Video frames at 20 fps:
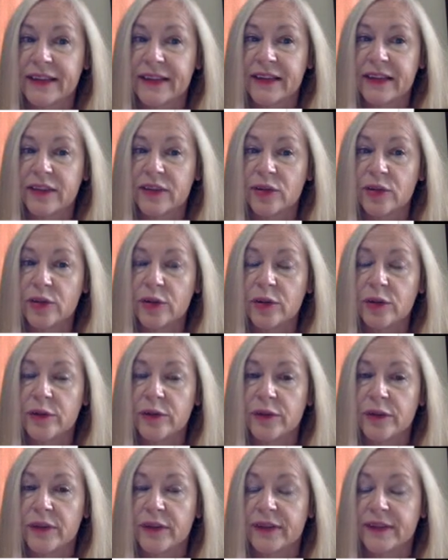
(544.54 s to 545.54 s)
control
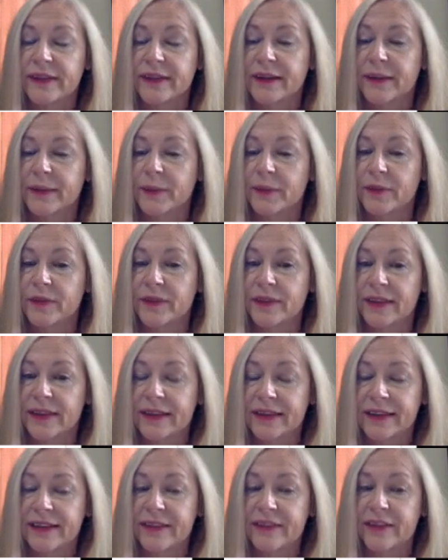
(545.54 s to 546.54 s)
for this type of
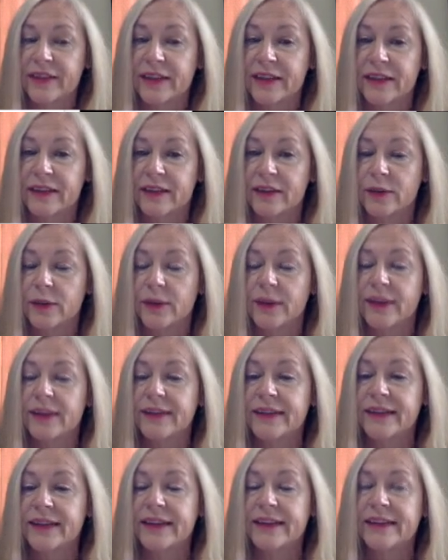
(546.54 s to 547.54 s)
selectivity. So in this
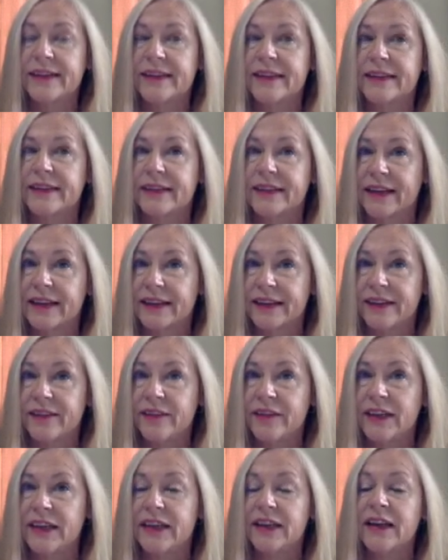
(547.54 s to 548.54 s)
case, the
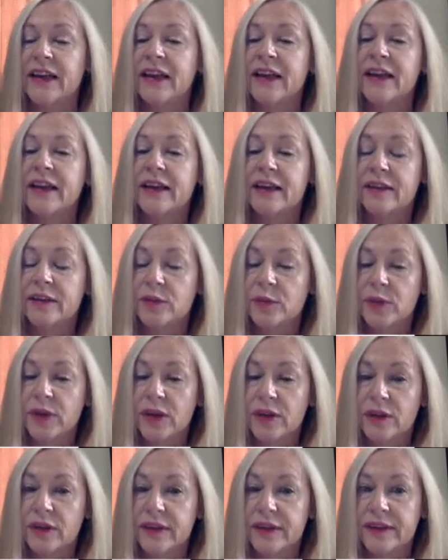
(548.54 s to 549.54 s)
selectivity is we
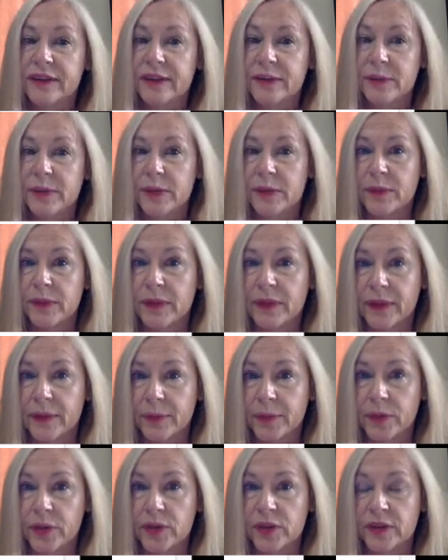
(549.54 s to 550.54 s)
only see people that
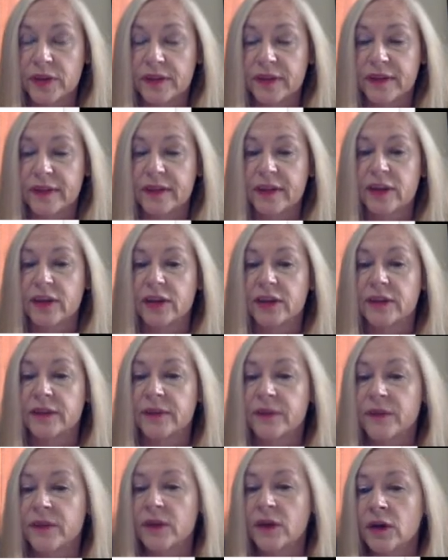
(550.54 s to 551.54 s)
purchase the good.
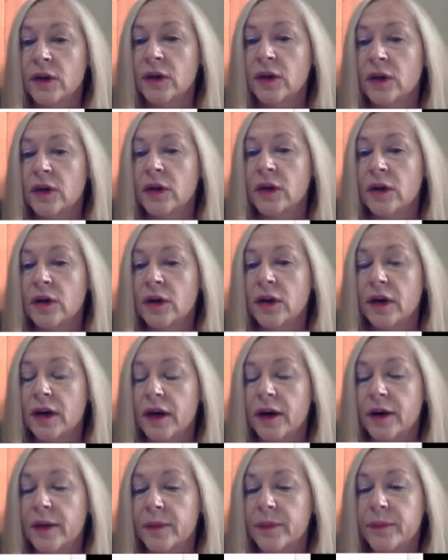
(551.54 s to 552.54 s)

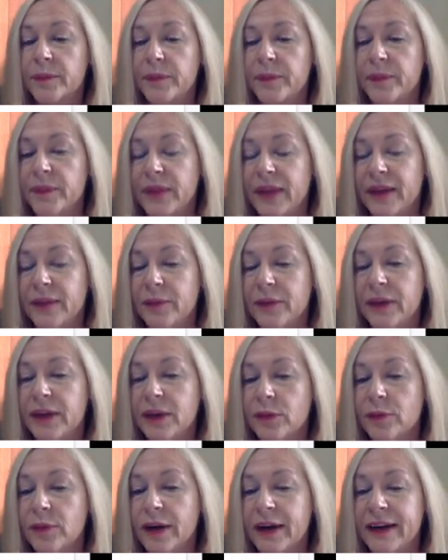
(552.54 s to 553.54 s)
And we can
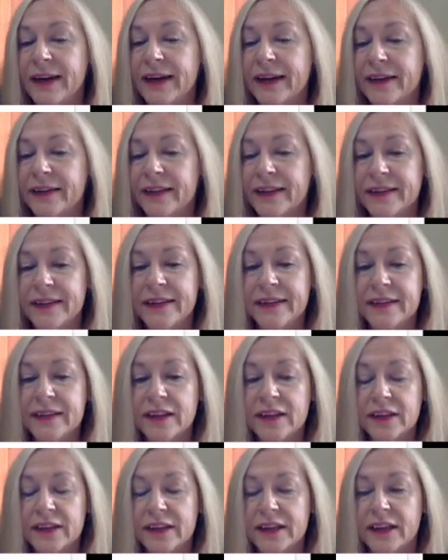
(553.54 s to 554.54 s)
write out, this is
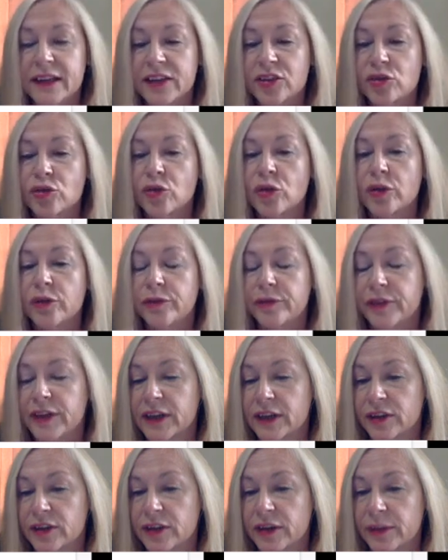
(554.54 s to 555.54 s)
called a control
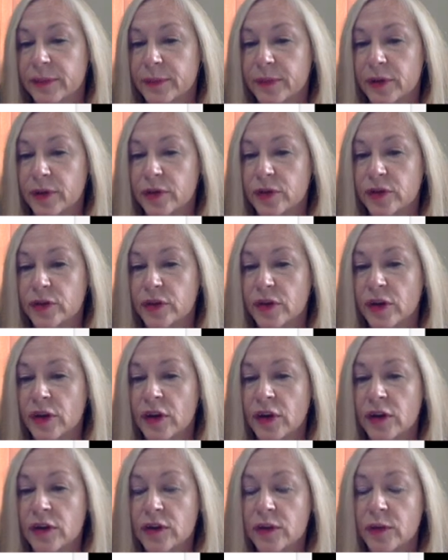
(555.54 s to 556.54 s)
function approach.
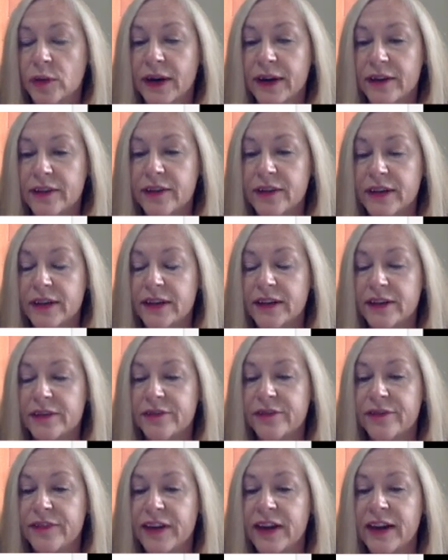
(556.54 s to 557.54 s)
So we're actually going to
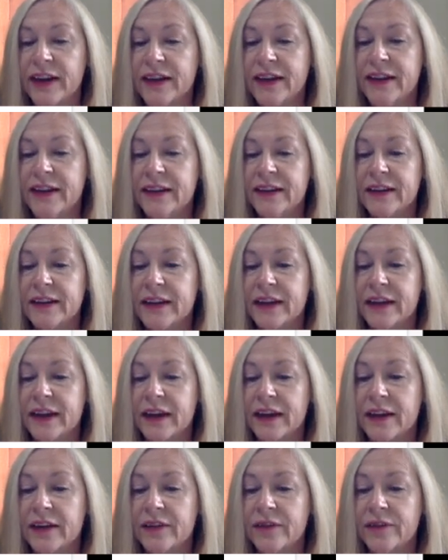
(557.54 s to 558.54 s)
find
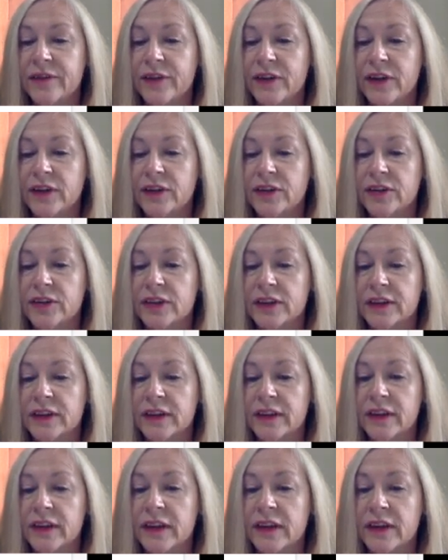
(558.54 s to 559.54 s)
a function